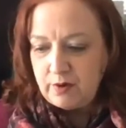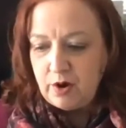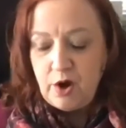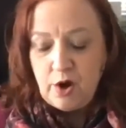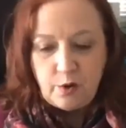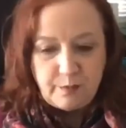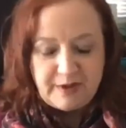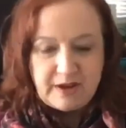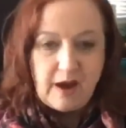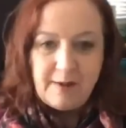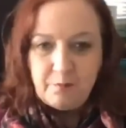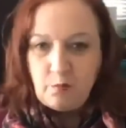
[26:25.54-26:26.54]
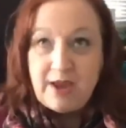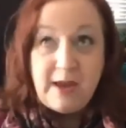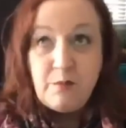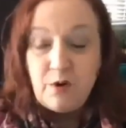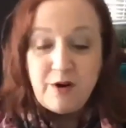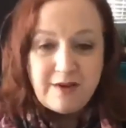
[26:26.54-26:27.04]
oh, but I'm way
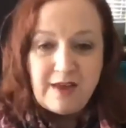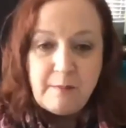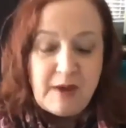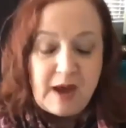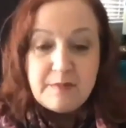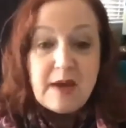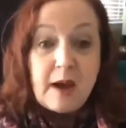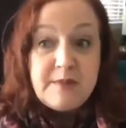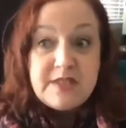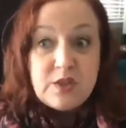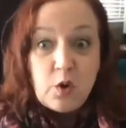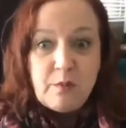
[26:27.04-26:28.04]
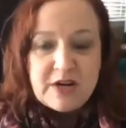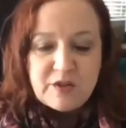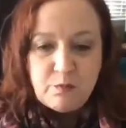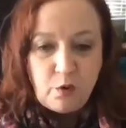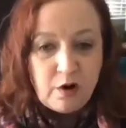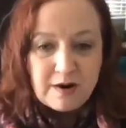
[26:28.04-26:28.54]
more, I mean, I'm so much
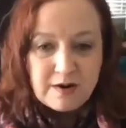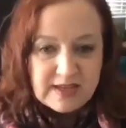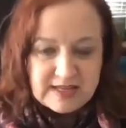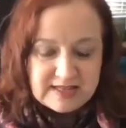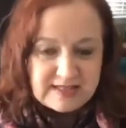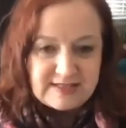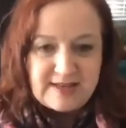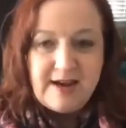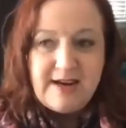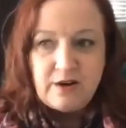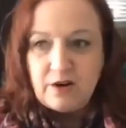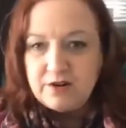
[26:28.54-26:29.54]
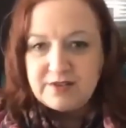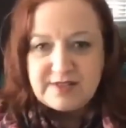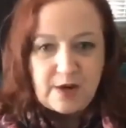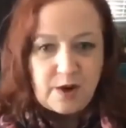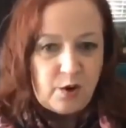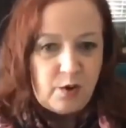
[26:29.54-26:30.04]
more than a designer.
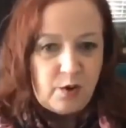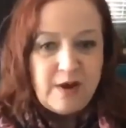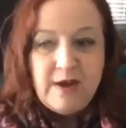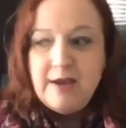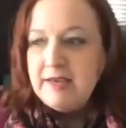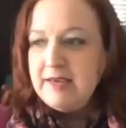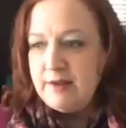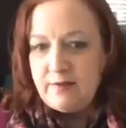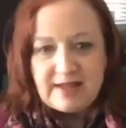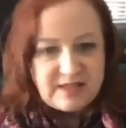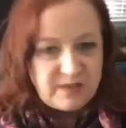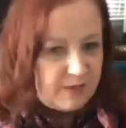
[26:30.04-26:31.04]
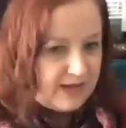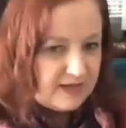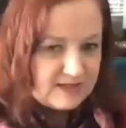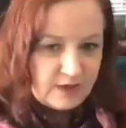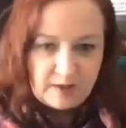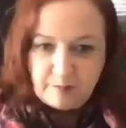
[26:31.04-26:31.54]
So, that's when I
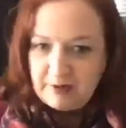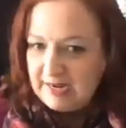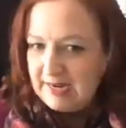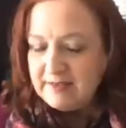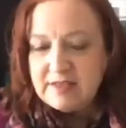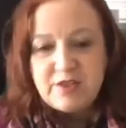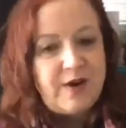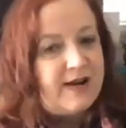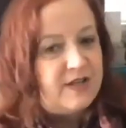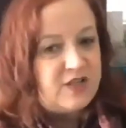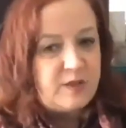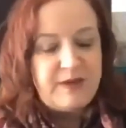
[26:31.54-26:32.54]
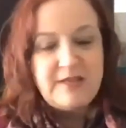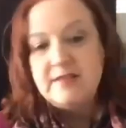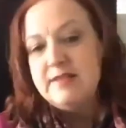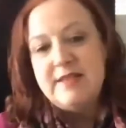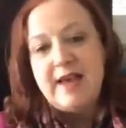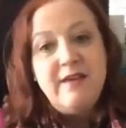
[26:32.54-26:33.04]
started bringing in the strategy
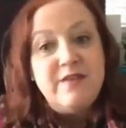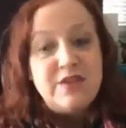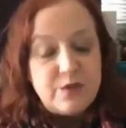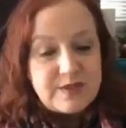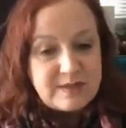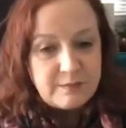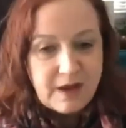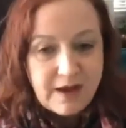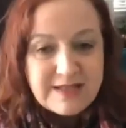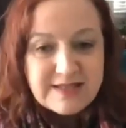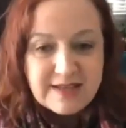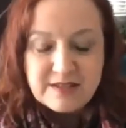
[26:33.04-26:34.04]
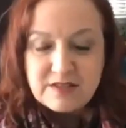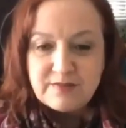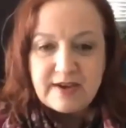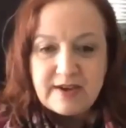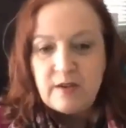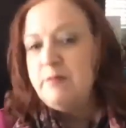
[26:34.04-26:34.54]
pieces. I even do some content
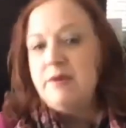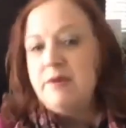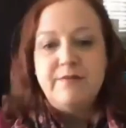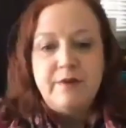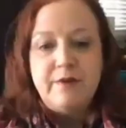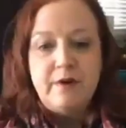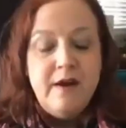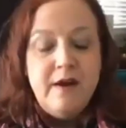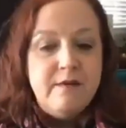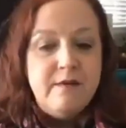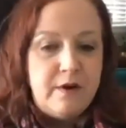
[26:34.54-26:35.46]
development for